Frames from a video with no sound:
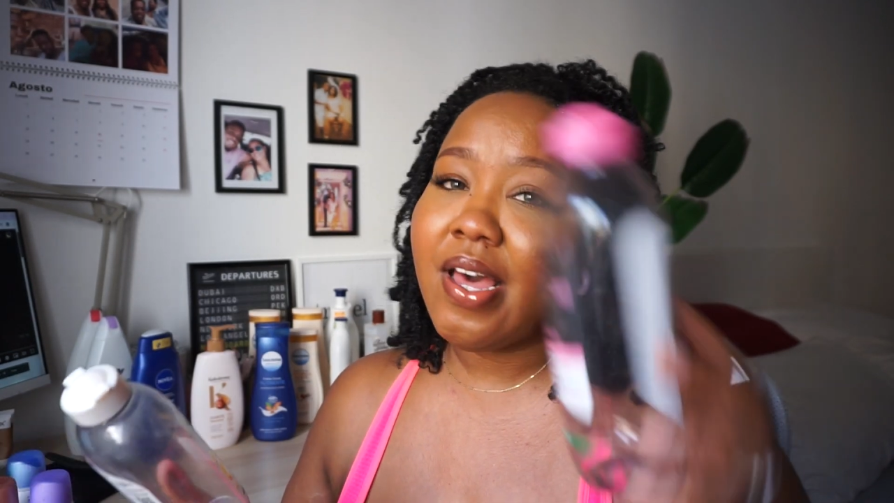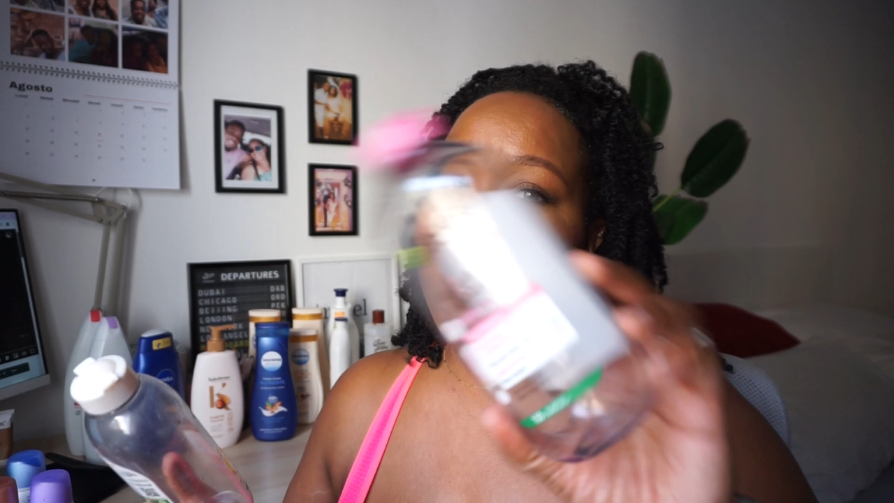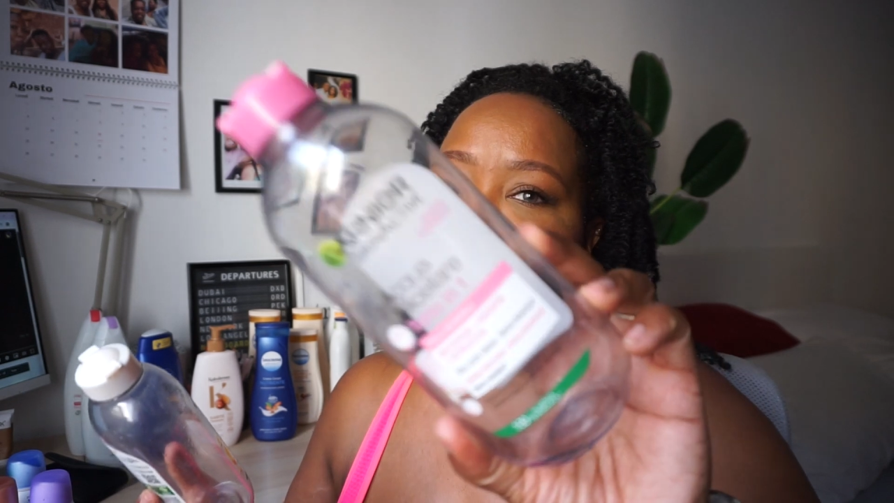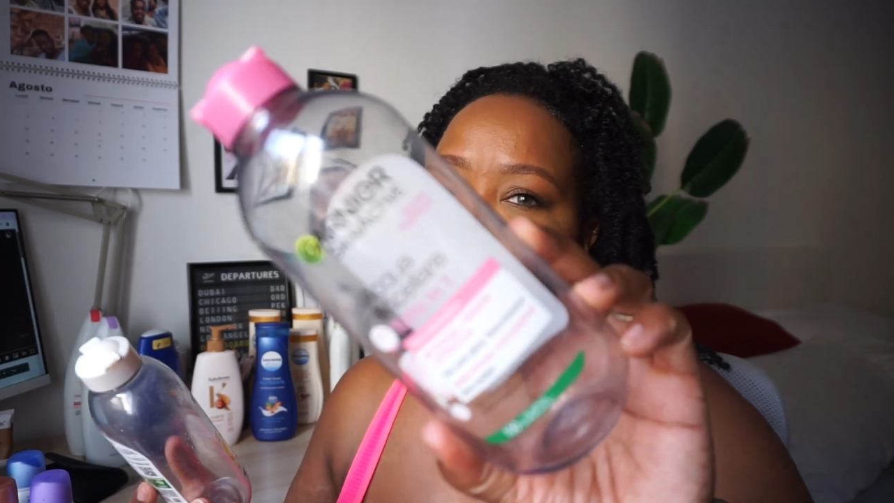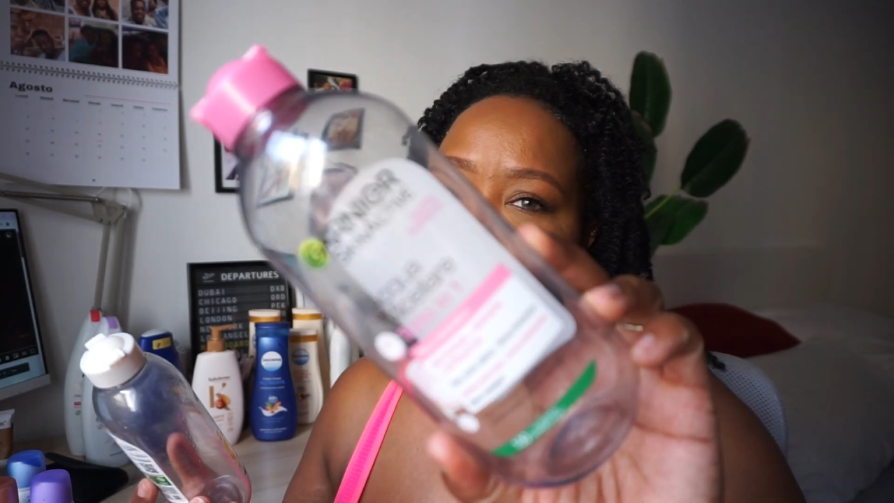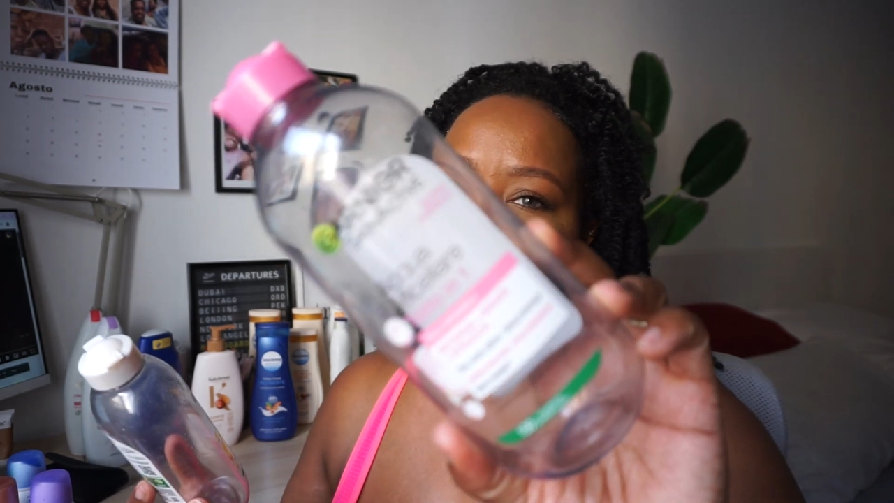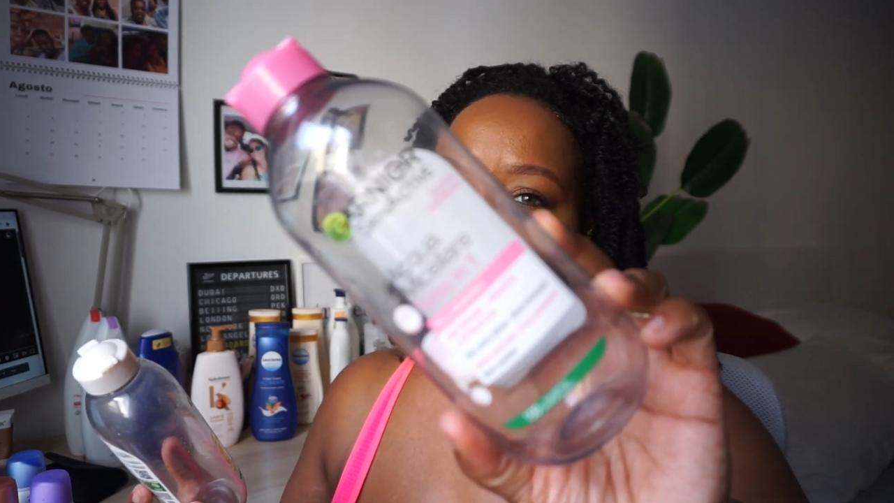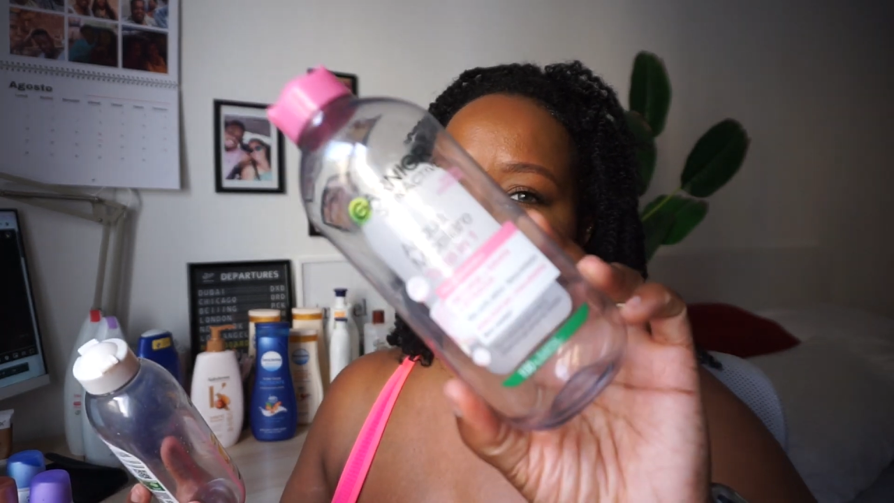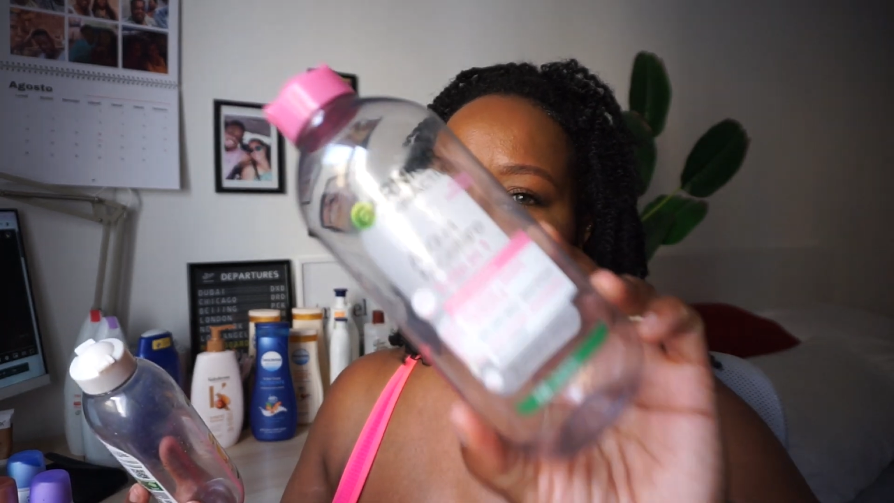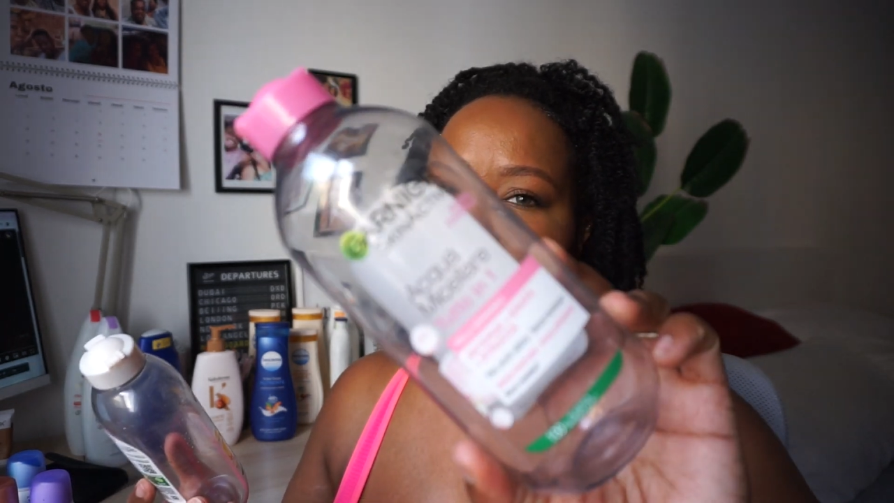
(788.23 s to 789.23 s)
Of course,
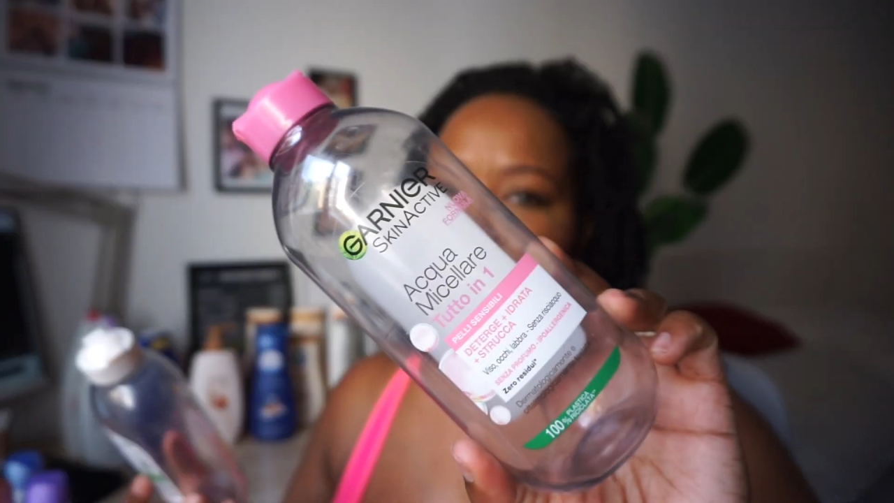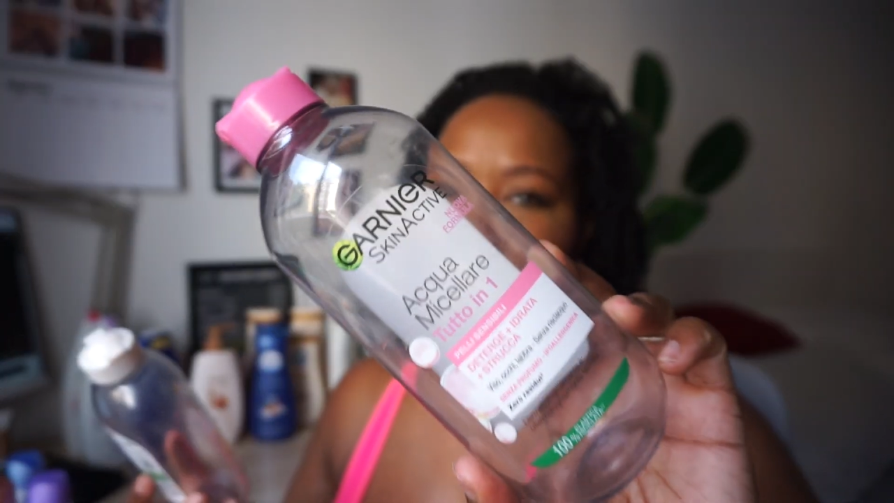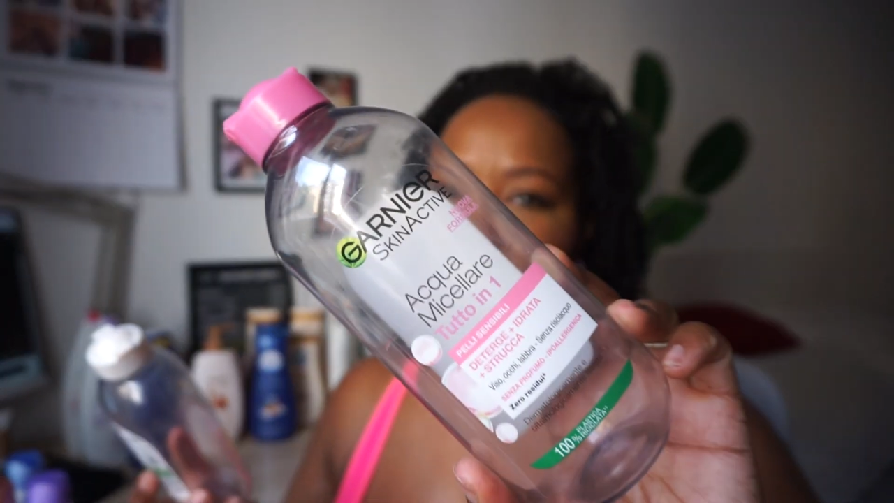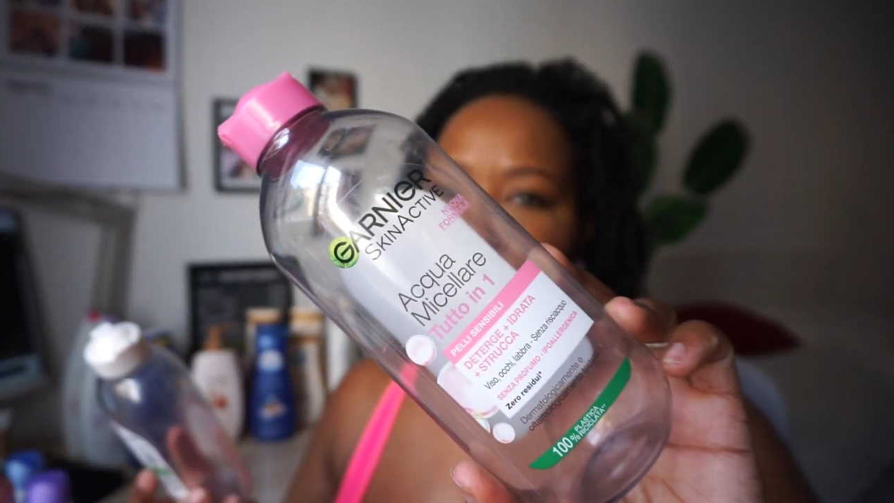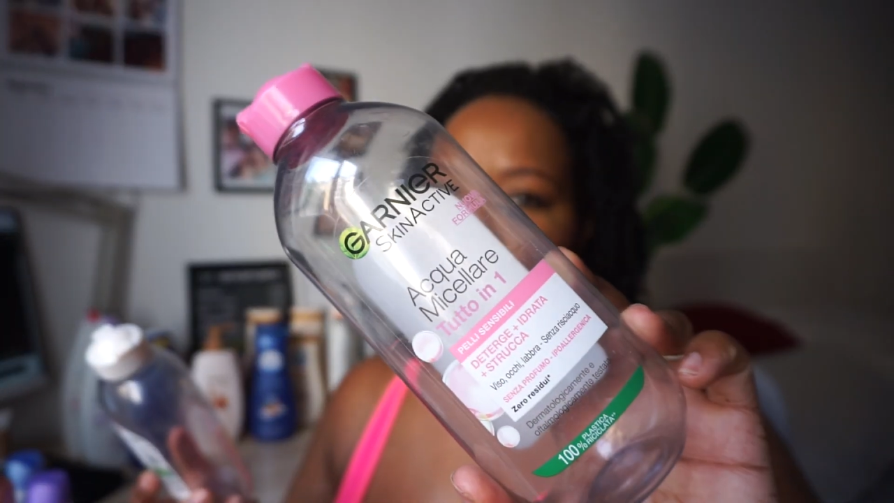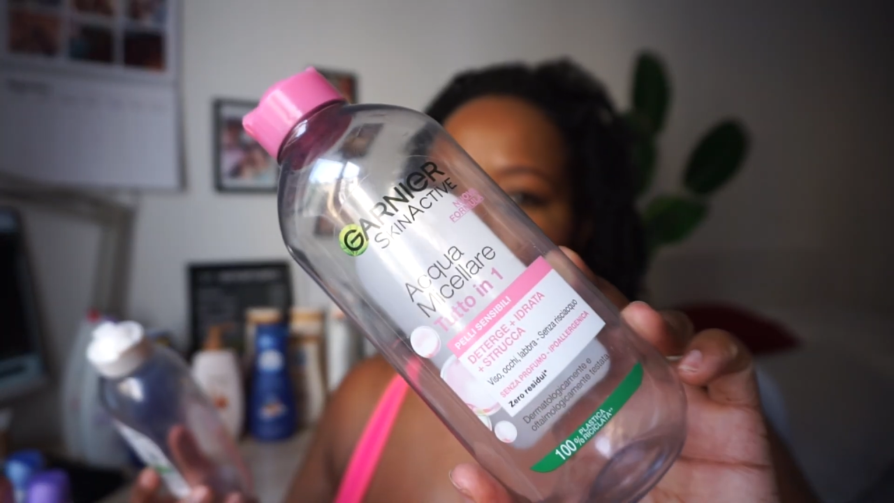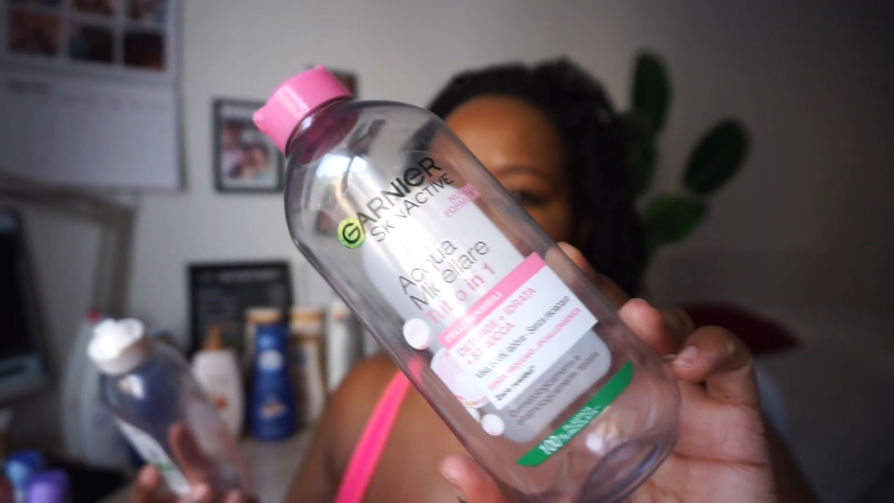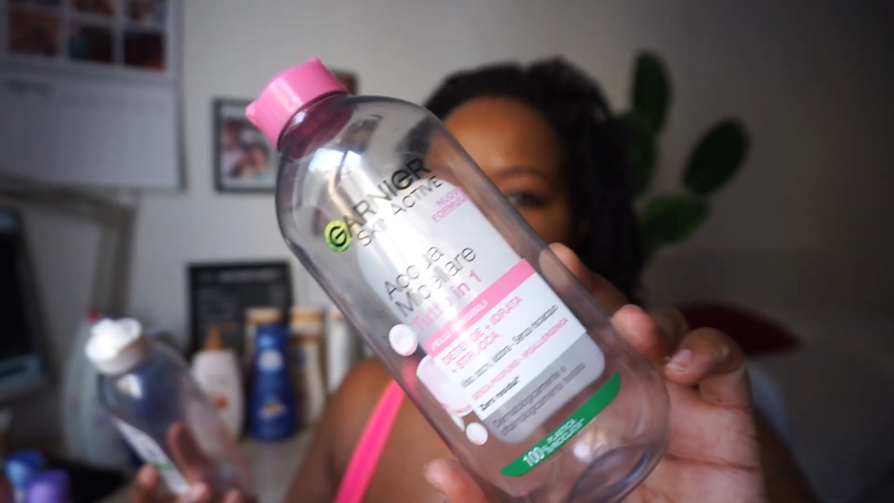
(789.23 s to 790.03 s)
this gets the job